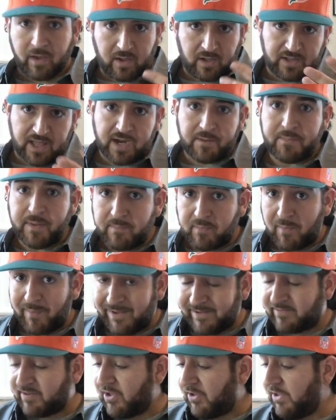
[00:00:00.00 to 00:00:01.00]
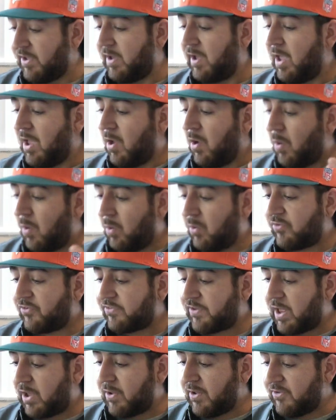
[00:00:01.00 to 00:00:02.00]
A lot of people might tell you old
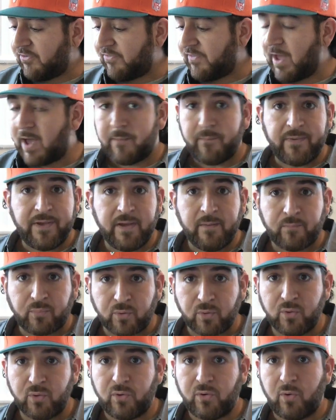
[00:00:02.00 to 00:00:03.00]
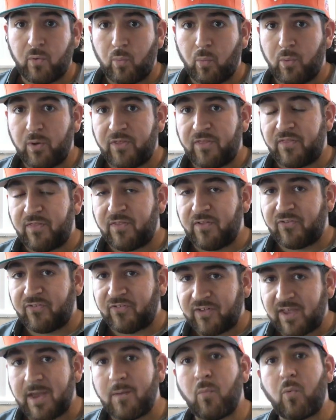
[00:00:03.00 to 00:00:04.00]
style is not being brewed with the
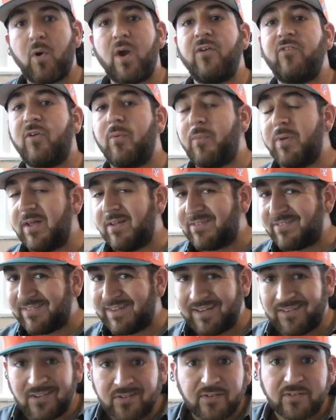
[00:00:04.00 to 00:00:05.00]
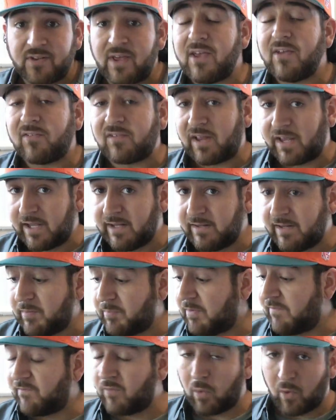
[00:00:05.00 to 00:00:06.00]
same recipe. It's, it doesn't taste like it
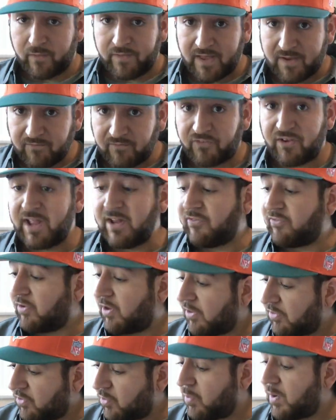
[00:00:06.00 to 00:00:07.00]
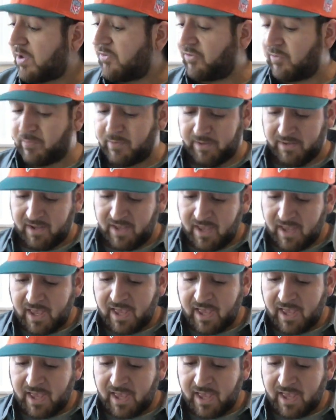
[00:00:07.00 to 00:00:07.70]
did before. They've changed the recipe.